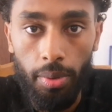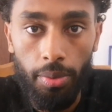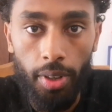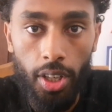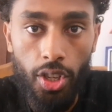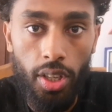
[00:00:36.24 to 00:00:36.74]

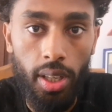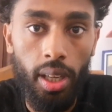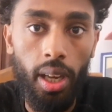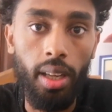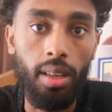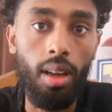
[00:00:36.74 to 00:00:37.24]

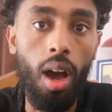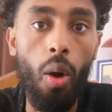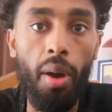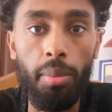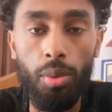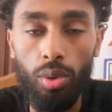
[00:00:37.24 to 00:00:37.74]
functioning and
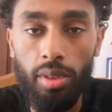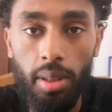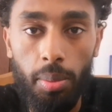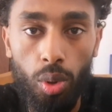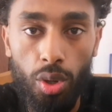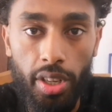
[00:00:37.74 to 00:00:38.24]
how I built
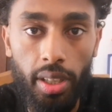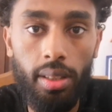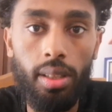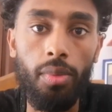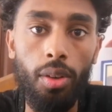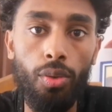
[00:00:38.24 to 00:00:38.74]
the
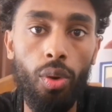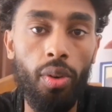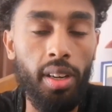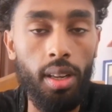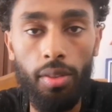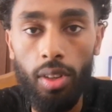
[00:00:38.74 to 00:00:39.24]
project. If
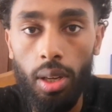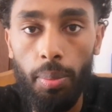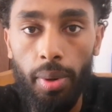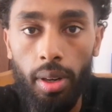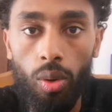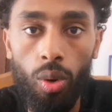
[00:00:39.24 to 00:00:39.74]
you're a
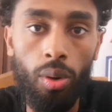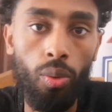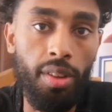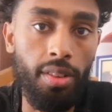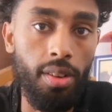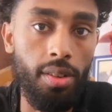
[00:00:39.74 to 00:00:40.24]
developer or
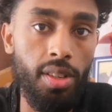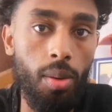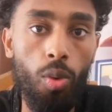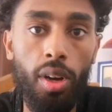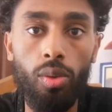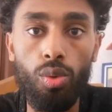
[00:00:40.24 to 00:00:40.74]
whether
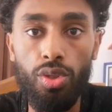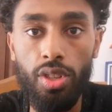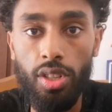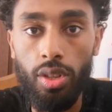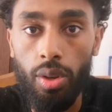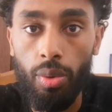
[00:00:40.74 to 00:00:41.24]
someone who's
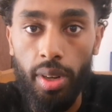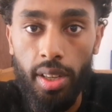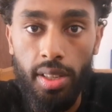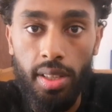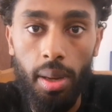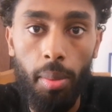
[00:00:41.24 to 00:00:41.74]
just
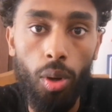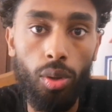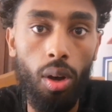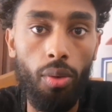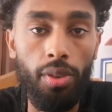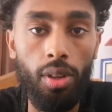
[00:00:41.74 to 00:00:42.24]
curious
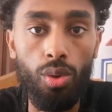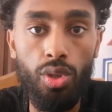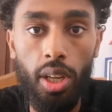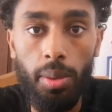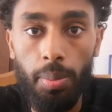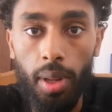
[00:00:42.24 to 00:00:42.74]
about how video
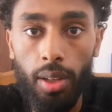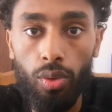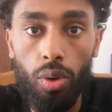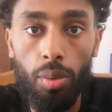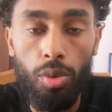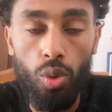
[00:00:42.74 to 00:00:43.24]
chat
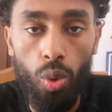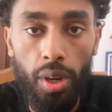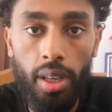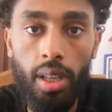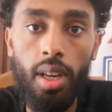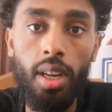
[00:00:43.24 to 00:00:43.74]
platforms
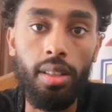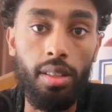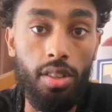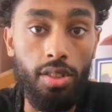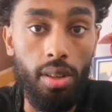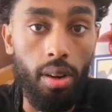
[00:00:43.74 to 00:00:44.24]
work,
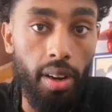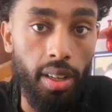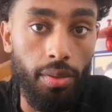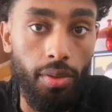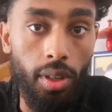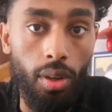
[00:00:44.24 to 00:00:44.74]
this is the right
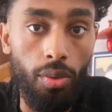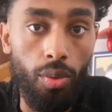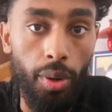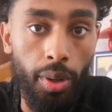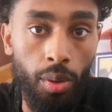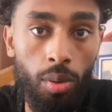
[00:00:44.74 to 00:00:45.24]
video
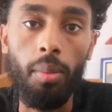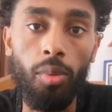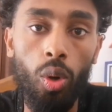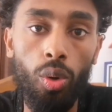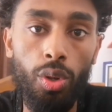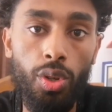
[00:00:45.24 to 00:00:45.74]
for you. I'm
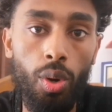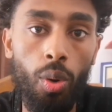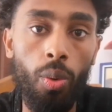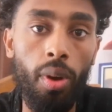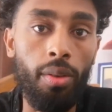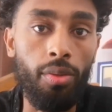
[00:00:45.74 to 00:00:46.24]
going to
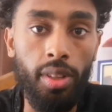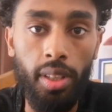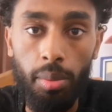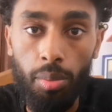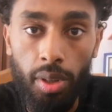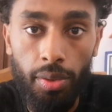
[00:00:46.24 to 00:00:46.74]
show
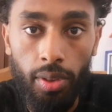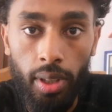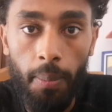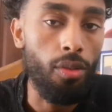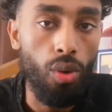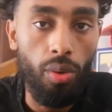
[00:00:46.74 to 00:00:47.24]
everything briefly.
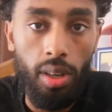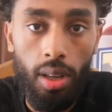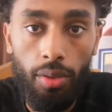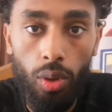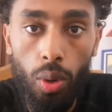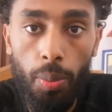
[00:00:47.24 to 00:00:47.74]
If you're a
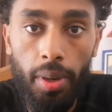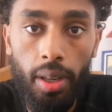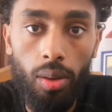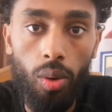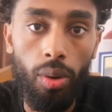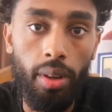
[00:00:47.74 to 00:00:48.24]

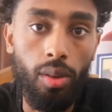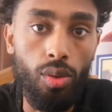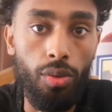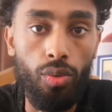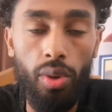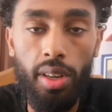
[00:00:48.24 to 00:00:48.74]
developer or a
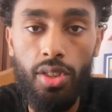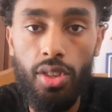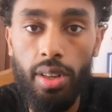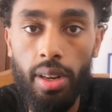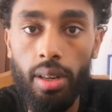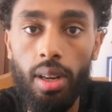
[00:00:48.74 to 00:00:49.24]
software
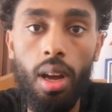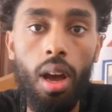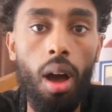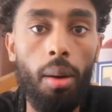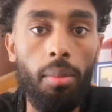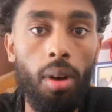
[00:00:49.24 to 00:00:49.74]
engineer,
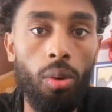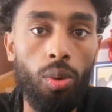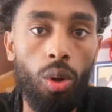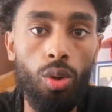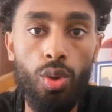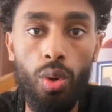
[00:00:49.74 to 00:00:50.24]
I will
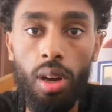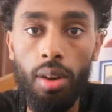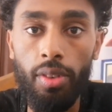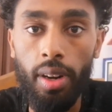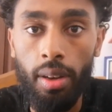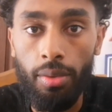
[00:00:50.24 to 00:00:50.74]
also
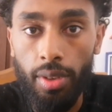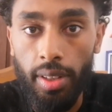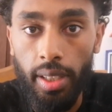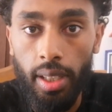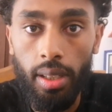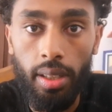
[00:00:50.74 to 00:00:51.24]
cover
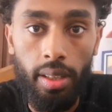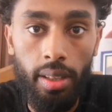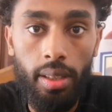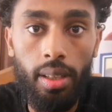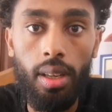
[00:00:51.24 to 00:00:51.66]
everything needed: